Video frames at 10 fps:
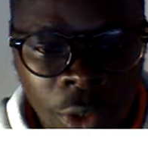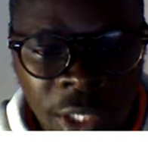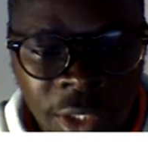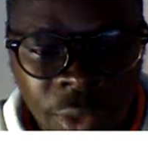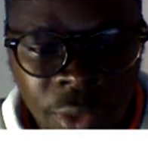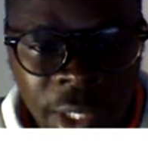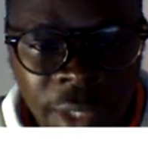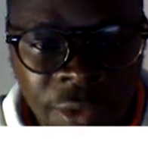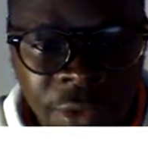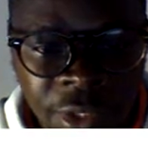see we can
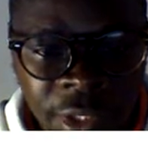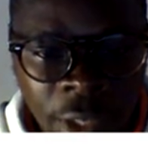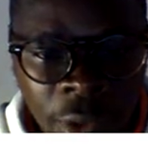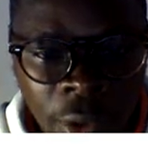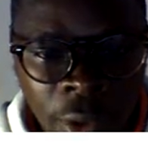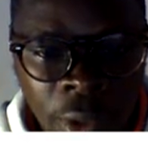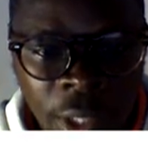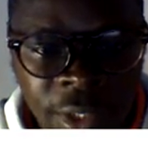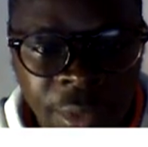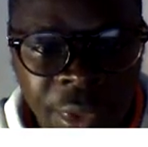create now a
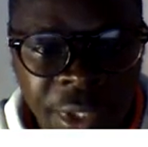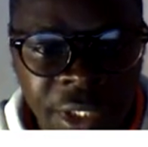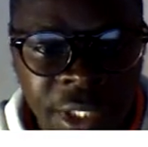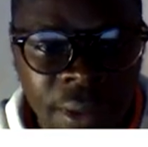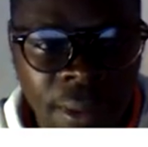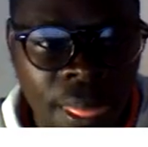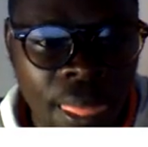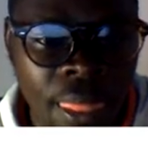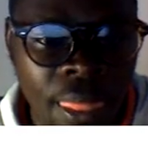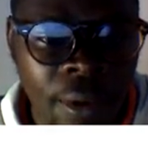separator.
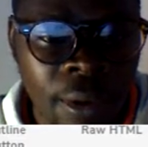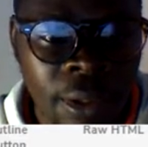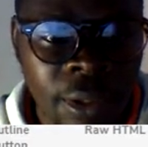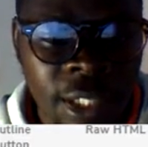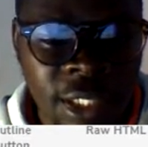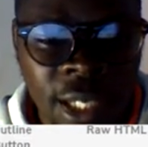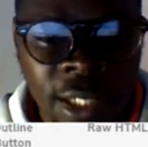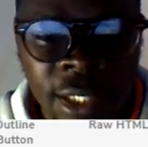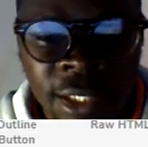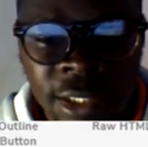Just
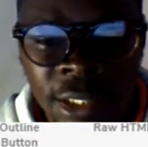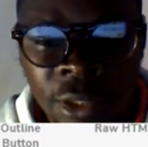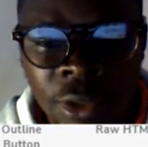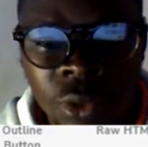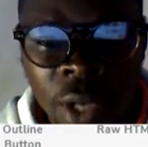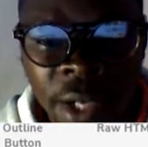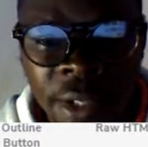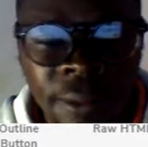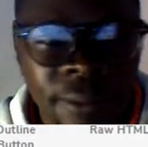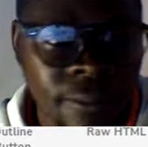click on to add.
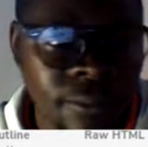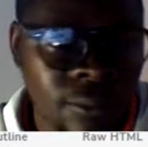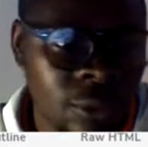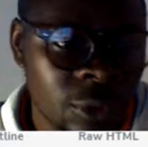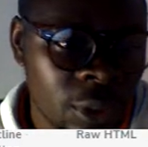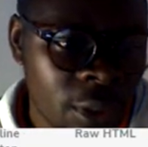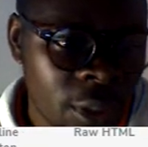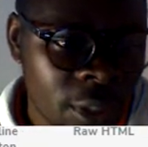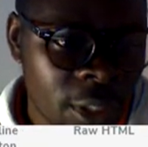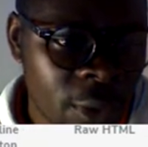
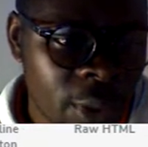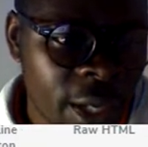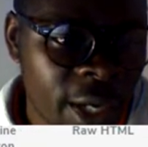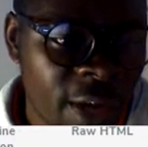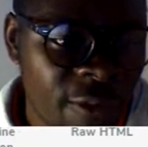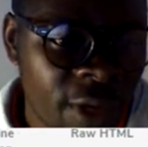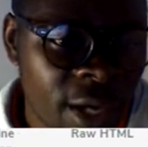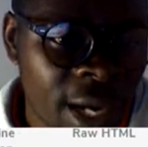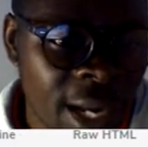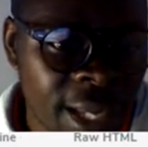Then you can have a
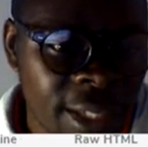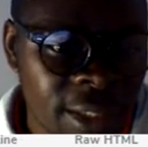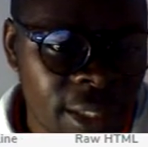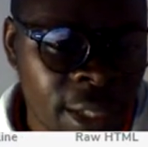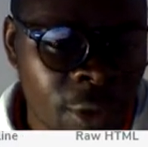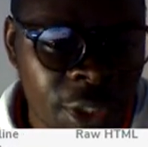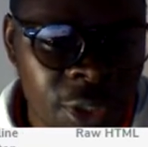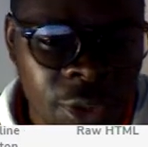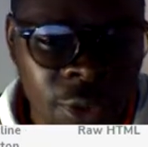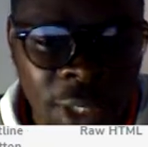line, an
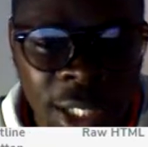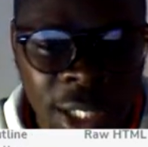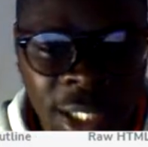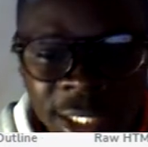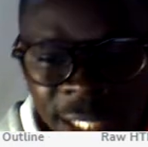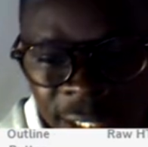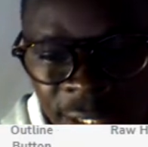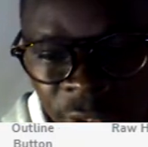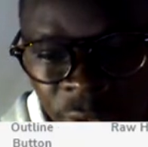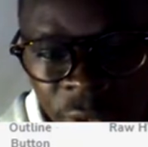horizontal line, just like this
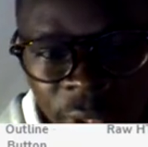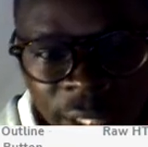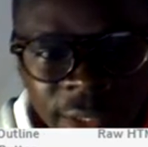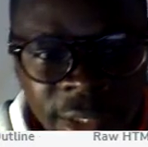one. You can create an